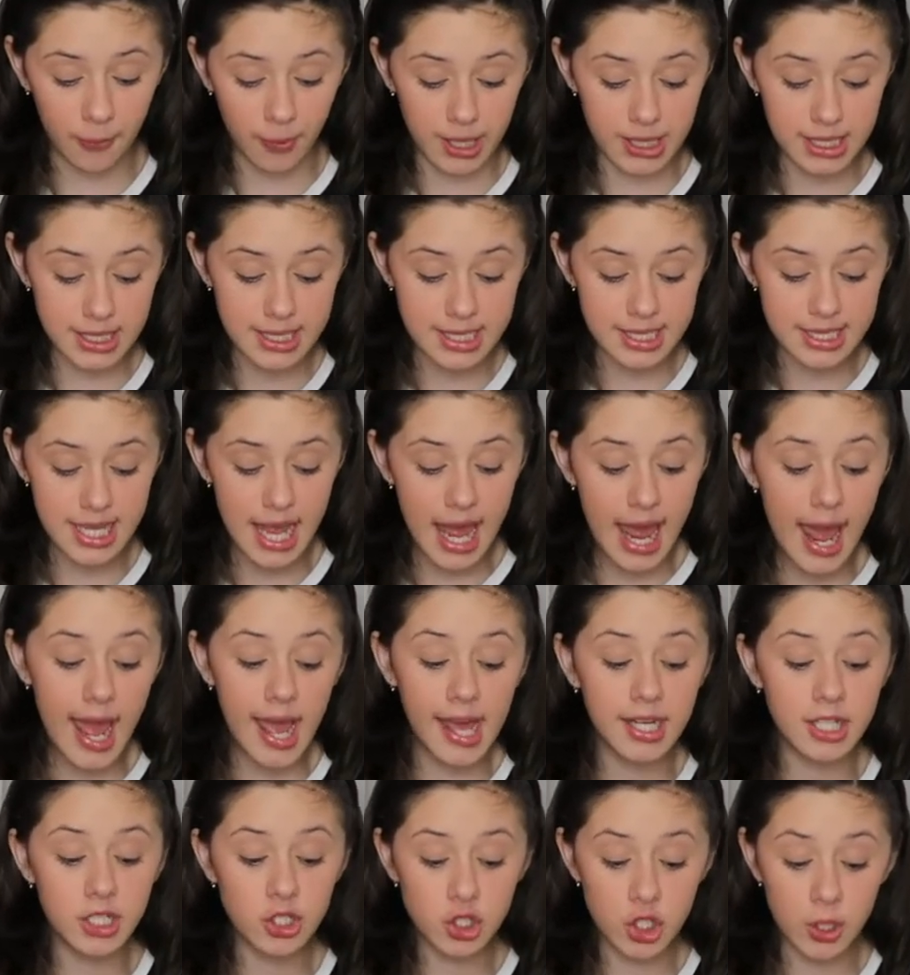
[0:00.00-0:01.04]
points,
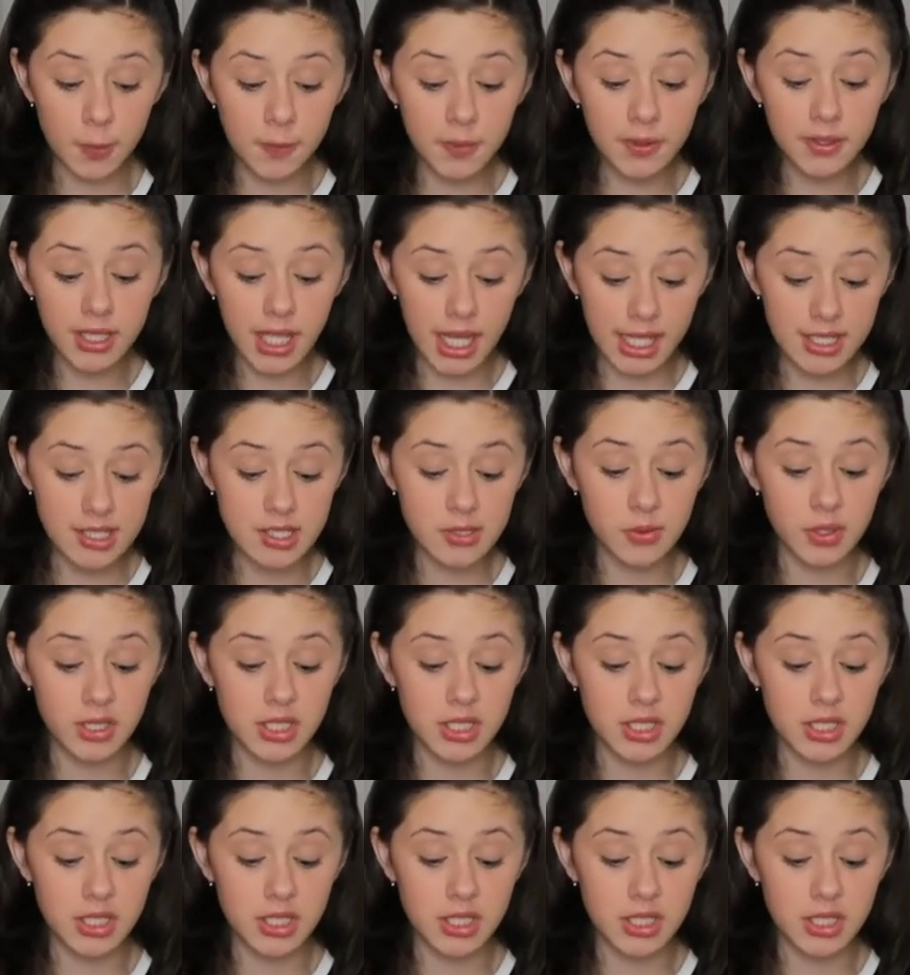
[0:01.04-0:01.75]
and a triple lutz,